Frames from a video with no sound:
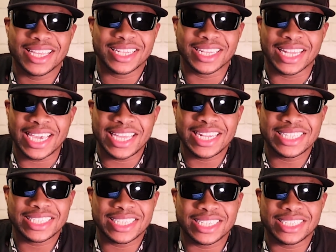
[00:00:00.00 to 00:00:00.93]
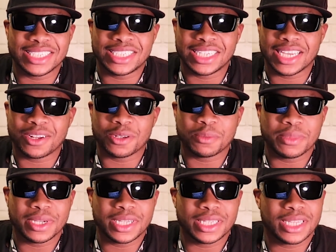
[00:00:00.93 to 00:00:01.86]
ladies and
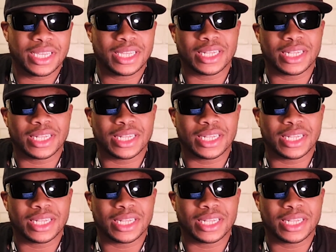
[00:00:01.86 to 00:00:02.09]
gentlemen,